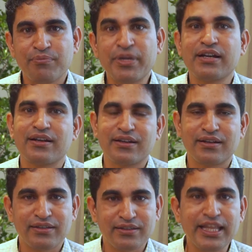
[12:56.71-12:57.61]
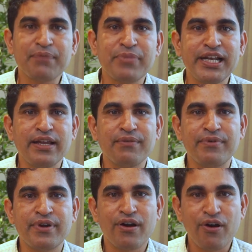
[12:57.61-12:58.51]
but they
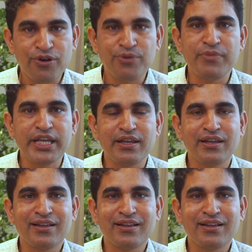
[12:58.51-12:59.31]
believed on me,